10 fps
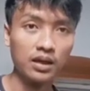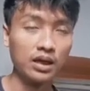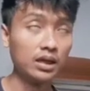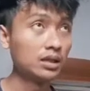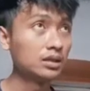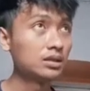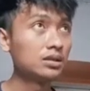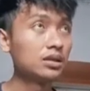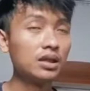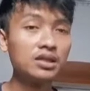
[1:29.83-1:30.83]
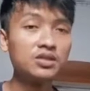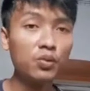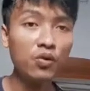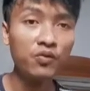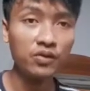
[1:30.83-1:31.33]
And let's
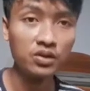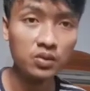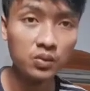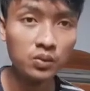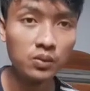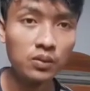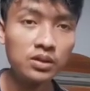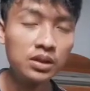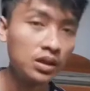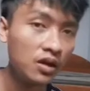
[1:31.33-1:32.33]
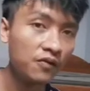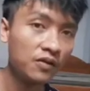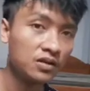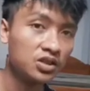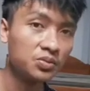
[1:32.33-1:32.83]
move into the
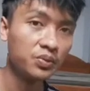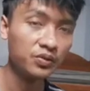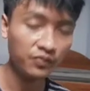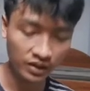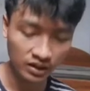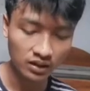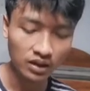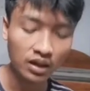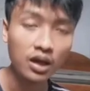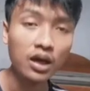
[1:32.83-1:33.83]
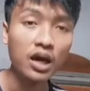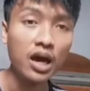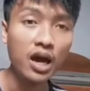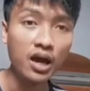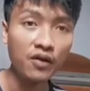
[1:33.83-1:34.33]
difference between
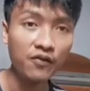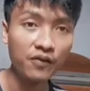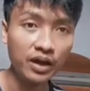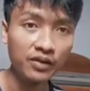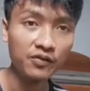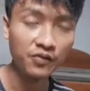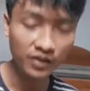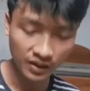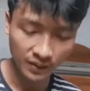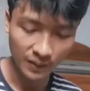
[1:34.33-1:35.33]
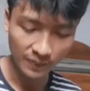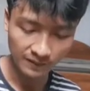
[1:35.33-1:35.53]
F and V.